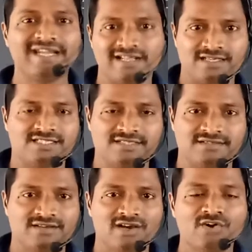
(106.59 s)
energy.
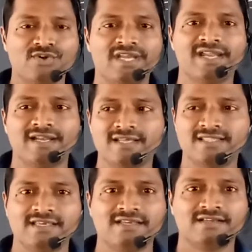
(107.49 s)
How do we get
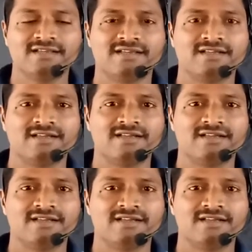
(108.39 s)
energy?